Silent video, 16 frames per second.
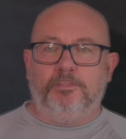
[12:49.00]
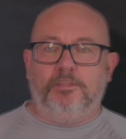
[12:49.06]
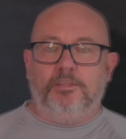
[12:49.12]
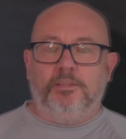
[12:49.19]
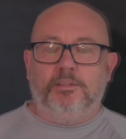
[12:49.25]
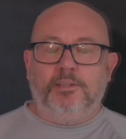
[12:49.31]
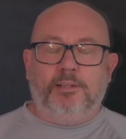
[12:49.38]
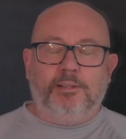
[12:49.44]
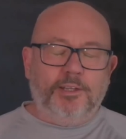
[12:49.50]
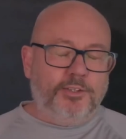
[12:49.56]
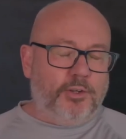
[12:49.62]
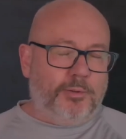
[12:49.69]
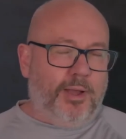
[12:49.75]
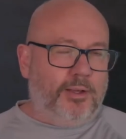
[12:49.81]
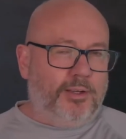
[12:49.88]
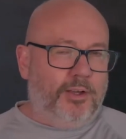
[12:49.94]
Now let's talk
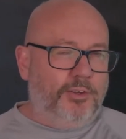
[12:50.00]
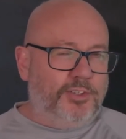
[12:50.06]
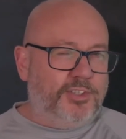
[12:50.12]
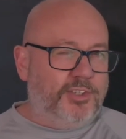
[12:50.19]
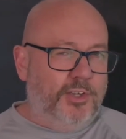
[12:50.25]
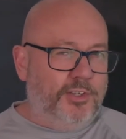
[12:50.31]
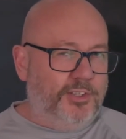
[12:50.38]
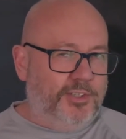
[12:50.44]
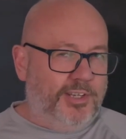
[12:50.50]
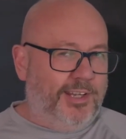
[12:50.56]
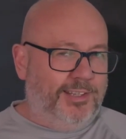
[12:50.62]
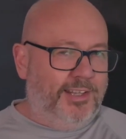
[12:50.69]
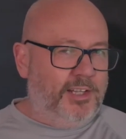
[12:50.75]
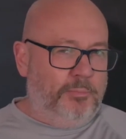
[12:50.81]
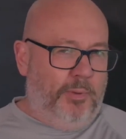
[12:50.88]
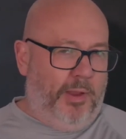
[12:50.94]
about uncertainty a
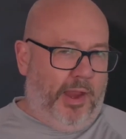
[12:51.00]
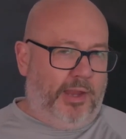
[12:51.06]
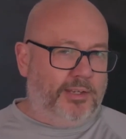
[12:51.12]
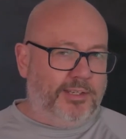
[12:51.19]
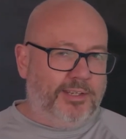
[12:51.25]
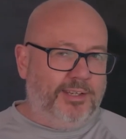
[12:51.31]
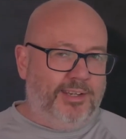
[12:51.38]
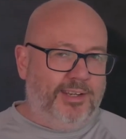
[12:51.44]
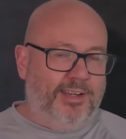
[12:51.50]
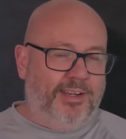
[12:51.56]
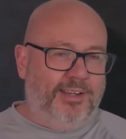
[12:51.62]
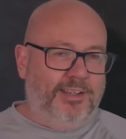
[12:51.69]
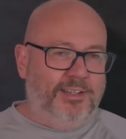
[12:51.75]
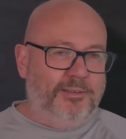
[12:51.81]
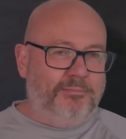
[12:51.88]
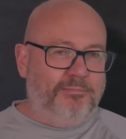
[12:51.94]
little bit.
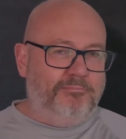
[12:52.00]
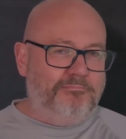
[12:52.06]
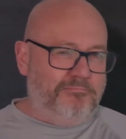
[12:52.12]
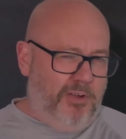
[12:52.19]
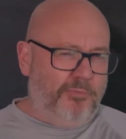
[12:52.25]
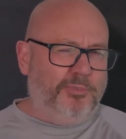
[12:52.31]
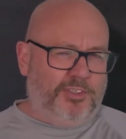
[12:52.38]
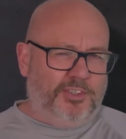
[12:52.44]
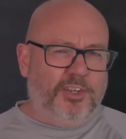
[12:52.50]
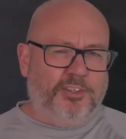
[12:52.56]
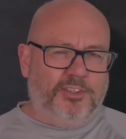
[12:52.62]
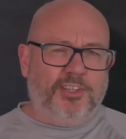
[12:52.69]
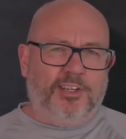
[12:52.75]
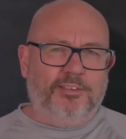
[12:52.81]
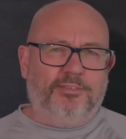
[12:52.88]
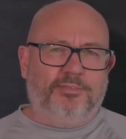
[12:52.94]

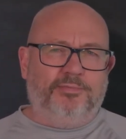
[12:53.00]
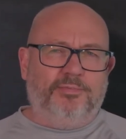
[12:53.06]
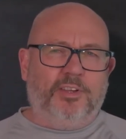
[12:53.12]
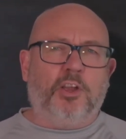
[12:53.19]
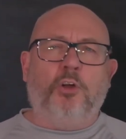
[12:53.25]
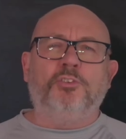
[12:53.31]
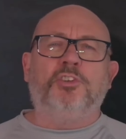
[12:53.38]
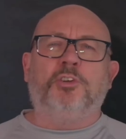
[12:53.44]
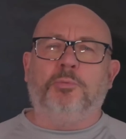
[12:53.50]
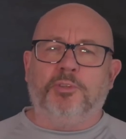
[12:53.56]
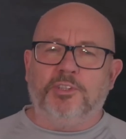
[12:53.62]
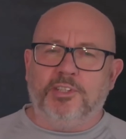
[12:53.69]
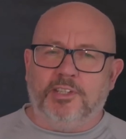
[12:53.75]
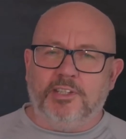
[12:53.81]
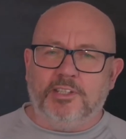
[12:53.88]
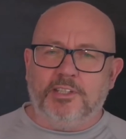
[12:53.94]
Uncertainty of the
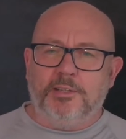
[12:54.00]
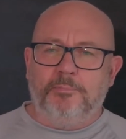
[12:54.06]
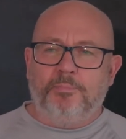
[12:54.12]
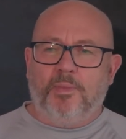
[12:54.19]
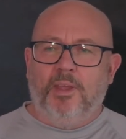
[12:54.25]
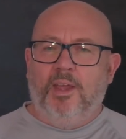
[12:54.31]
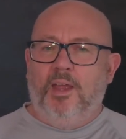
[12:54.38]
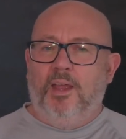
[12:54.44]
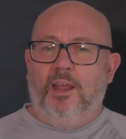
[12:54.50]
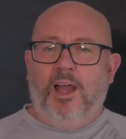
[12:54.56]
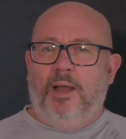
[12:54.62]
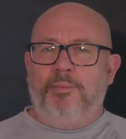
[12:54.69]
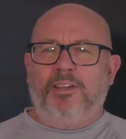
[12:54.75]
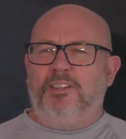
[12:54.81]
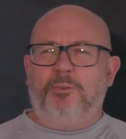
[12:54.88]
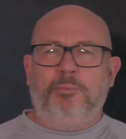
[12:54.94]
consequences. I
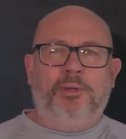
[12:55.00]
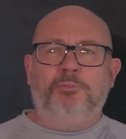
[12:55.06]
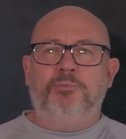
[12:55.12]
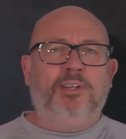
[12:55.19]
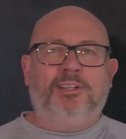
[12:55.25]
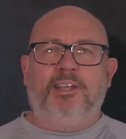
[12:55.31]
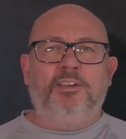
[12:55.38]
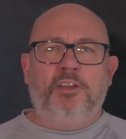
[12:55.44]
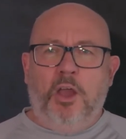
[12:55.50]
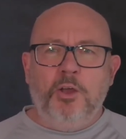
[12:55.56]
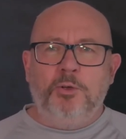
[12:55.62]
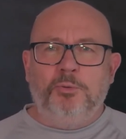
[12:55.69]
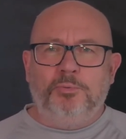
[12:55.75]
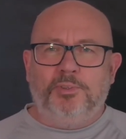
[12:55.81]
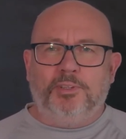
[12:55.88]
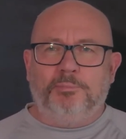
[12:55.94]
mean, do we really
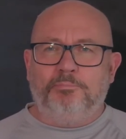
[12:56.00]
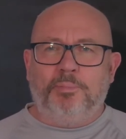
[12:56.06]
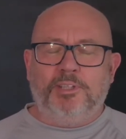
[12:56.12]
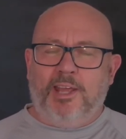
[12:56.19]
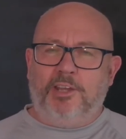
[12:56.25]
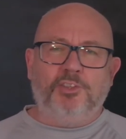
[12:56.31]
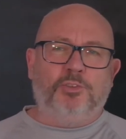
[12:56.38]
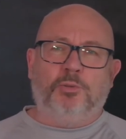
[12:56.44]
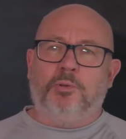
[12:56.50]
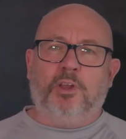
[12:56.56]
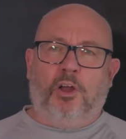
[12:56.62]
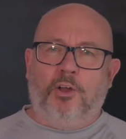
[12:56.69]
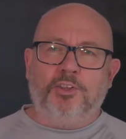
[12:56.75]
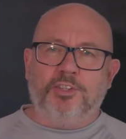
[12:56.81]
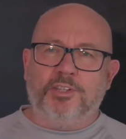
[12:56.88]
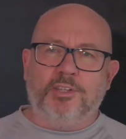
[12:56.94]
know the potential
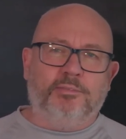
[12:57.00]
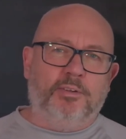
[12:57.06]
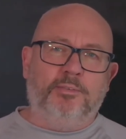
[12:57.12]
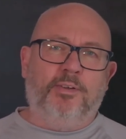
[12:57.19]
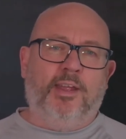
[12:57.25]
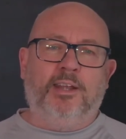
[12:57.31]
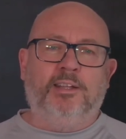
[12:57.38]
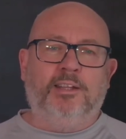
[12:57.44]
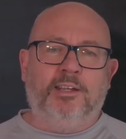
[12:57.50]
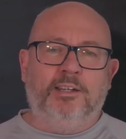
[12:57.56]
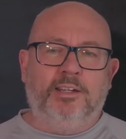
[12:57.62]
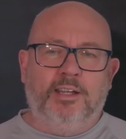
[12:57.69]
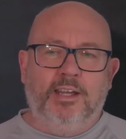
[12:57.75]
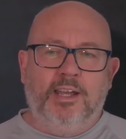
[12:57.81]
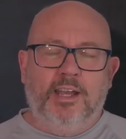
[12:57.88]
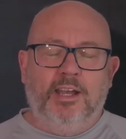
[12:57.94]
cost of a failure?
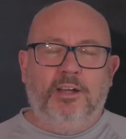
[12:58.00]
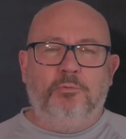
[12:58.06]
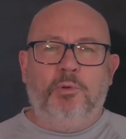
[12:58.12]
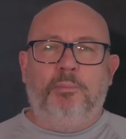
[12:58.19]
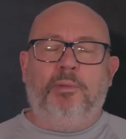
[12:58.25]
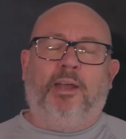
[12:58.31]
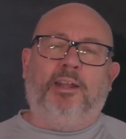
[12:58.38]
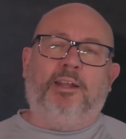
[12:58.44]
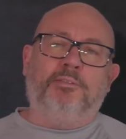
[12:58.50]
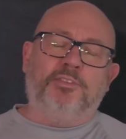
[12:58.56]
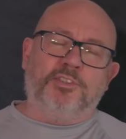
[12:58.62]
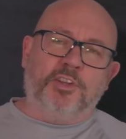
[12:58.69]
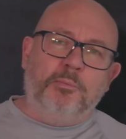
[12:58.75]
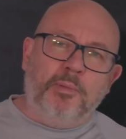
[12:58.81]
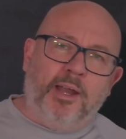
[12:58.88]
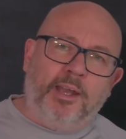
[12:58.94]
We might have
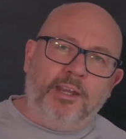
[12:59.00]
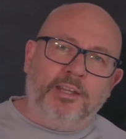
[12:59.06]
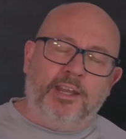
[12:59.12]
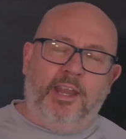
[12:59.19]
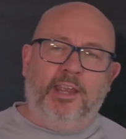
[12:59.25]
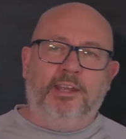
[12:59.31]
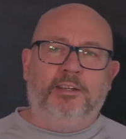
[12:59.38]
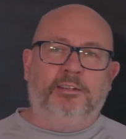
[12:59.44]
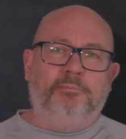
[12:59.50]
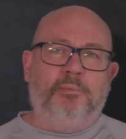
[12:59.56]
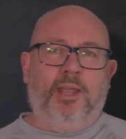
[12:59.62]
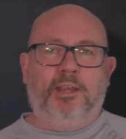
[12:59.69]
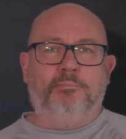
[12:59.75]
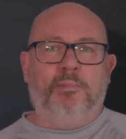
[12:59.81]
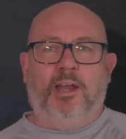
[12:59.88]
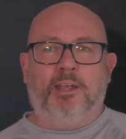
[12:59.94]
some idea,
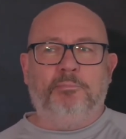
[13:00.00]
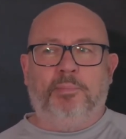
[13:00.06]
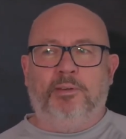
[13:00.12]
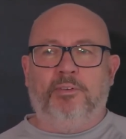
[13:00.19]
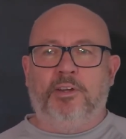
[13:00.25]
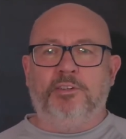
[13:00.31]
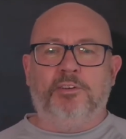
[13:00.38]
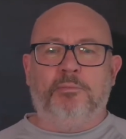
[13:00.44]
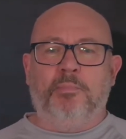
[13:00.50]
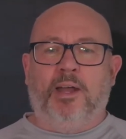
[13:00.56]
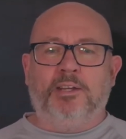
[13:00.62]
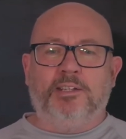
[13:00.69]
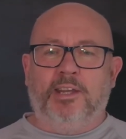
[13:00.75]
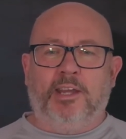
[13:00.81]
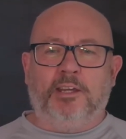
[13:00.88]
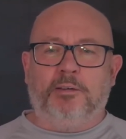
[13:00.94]
it might be very
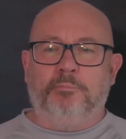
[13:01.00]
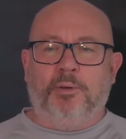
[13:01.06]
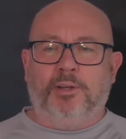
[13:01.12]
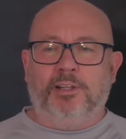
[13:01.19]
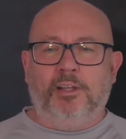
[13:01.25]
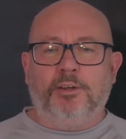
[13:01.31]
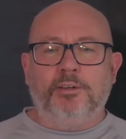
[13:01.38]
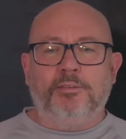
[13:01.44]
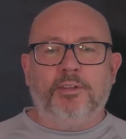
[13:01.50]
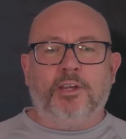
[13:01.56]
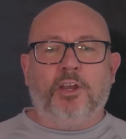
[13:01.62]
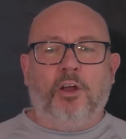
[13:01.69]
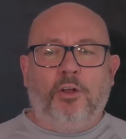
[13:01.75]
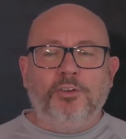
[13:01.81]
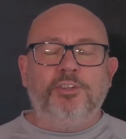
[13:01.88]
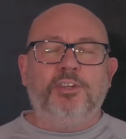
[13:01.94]
dramatic, but a lot of the
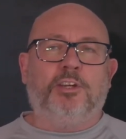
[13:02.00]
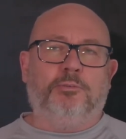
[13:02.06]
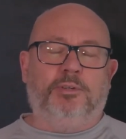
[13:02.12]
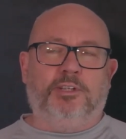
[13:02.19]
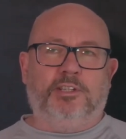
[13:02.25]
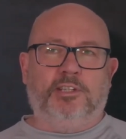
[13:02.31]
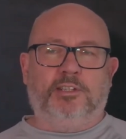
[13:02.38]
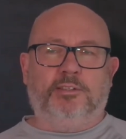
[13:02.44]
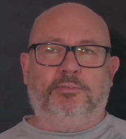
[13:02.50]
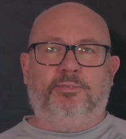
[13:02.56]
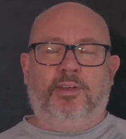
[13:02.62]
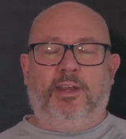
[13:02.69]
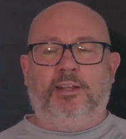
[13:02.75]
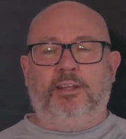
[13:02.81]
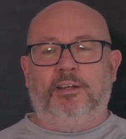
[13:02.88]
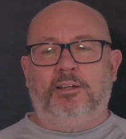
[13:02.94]
consequences of
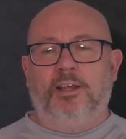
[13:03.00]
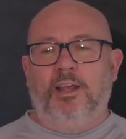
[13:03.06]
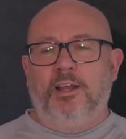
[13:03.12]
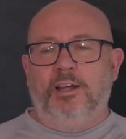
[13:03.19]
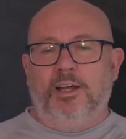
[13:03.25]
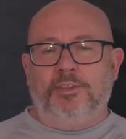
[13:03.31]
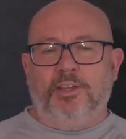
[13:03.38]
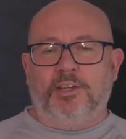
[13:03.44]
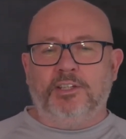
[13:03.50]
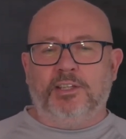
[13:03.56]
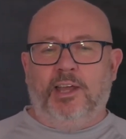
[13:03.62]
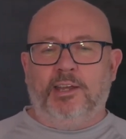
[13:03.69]
failure are things like